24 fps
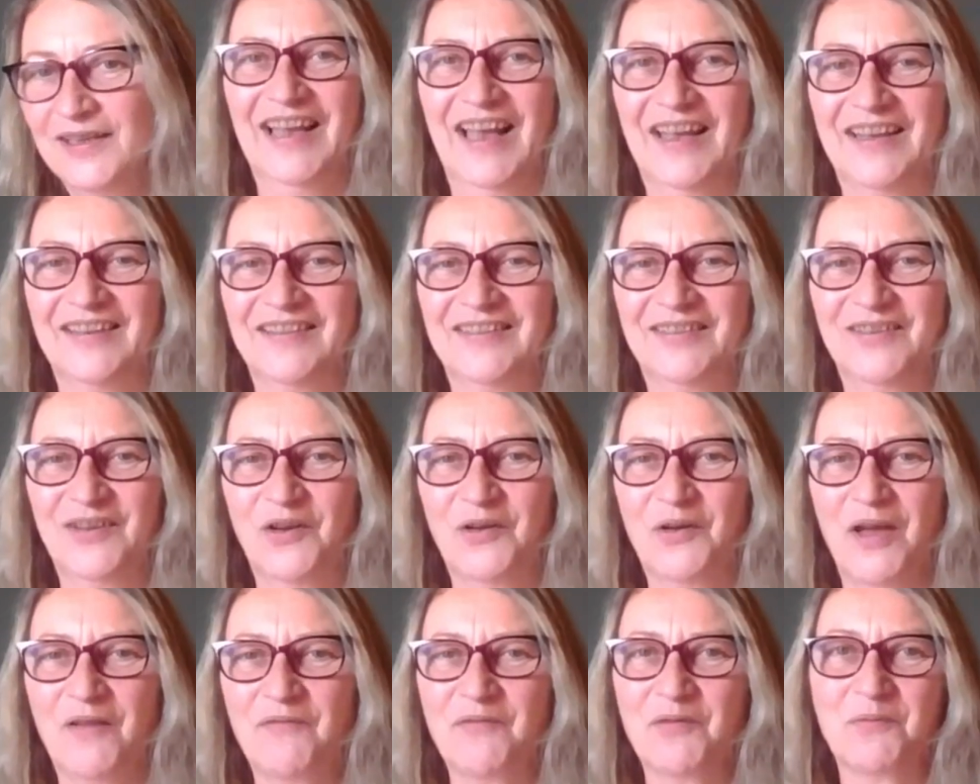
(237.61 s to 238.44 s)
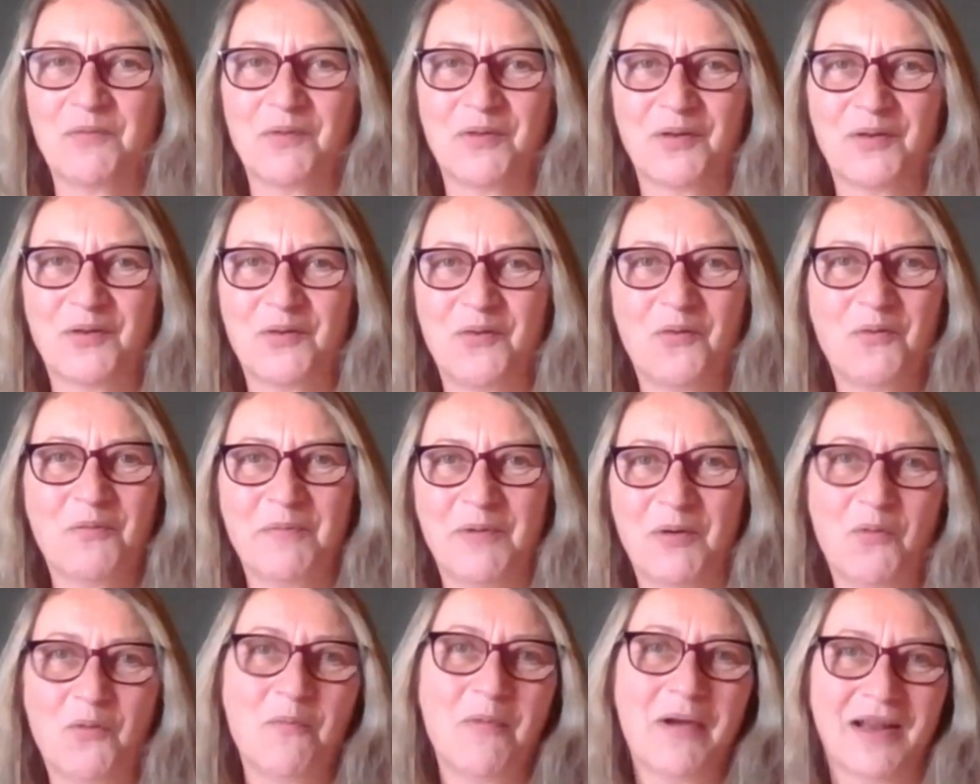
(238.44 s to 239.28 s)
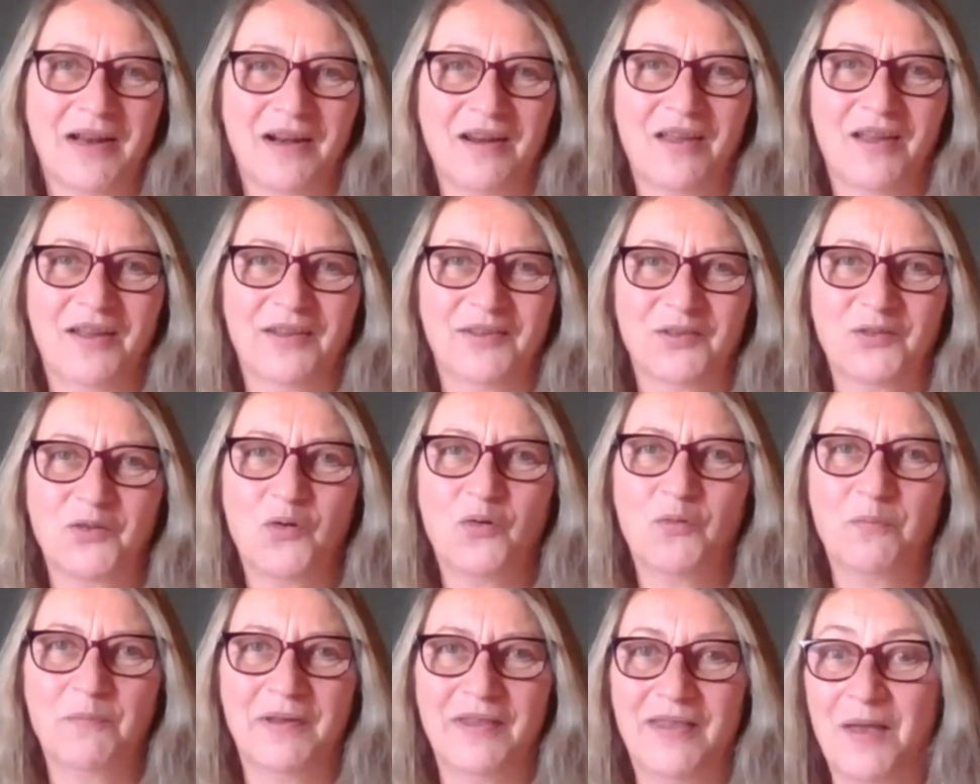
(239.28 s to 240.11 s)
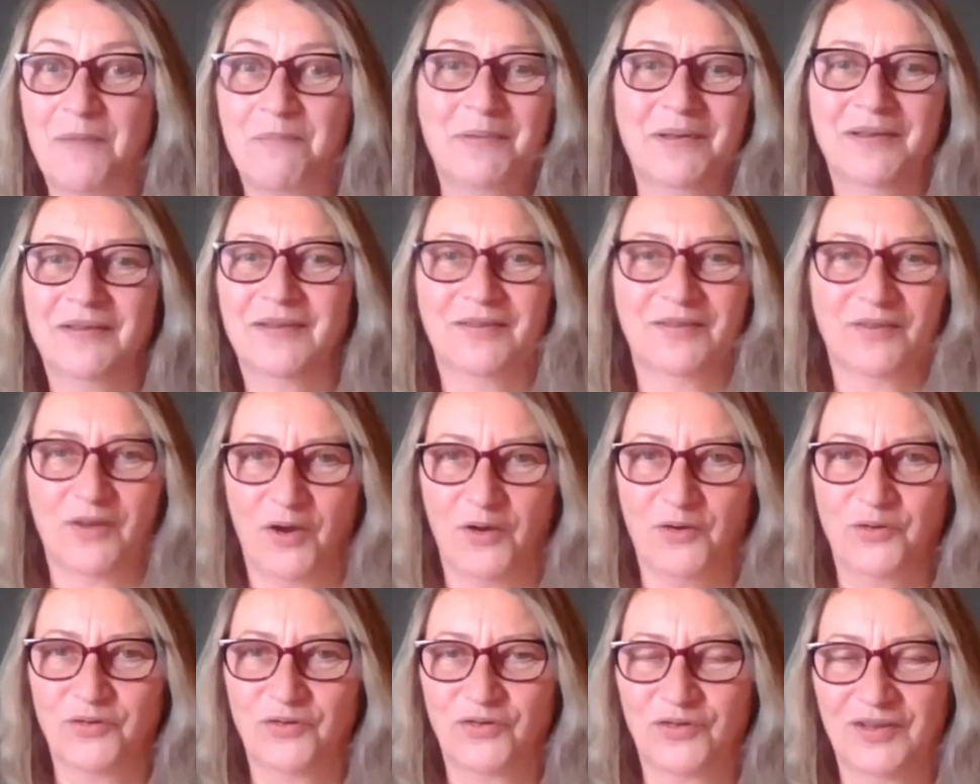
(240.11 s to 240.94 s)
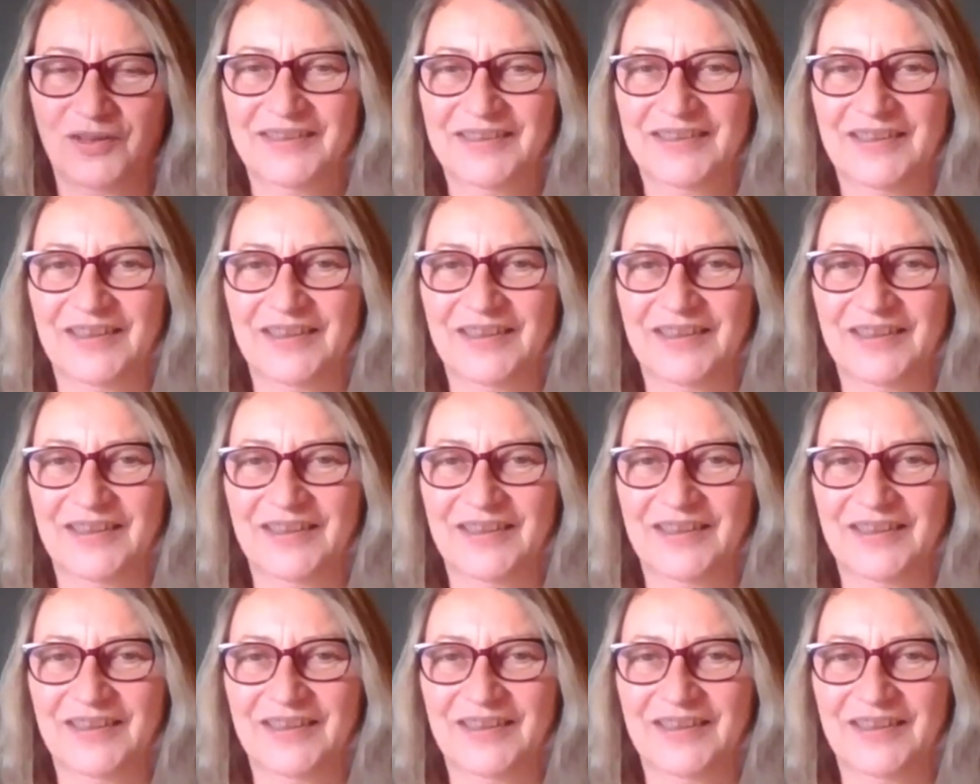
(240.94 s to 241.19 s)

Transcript: And so everyone called me, all my clients called me their business coach.